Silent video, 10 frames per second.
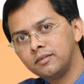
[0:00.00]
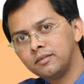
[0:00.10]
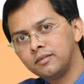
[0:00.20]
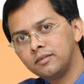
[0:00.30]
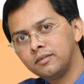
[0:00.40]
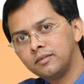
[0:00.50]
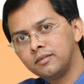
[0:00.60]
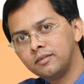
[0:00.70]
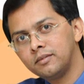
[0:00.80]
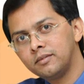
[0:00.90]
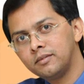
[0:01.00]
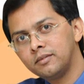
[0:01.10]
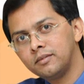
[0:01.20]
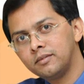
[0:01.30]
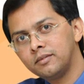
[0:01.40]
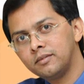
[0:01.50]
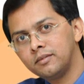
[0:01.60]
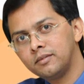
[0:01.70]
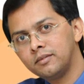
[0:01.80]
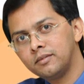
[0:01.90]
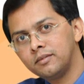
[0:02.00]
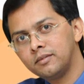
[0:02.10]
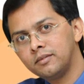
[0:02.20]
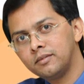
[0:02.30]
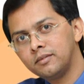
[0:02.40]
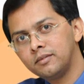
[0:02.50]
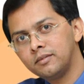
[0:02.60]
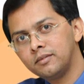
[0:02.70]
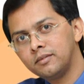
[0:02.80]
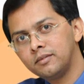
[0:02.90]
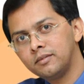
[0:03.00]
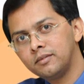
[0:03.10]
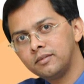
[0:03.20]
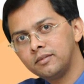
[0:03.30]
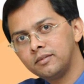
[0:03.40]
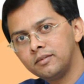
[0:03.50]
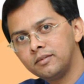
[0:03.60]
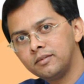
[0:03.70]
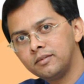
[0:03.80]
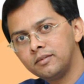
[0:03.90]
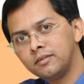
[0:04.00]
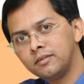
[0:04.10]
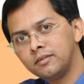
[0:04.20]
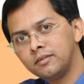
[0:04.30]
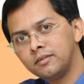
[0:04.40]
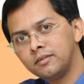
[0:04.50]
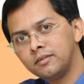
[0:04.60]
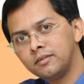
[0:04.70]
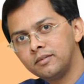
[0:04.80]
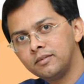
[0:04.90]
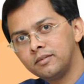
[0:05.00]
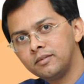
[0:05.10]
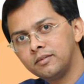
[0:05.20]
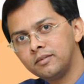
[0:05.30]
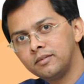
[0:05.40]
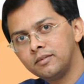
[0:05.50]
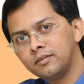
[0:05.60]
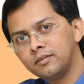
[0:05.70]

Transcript: The face doesn't move, so there is nothing to read.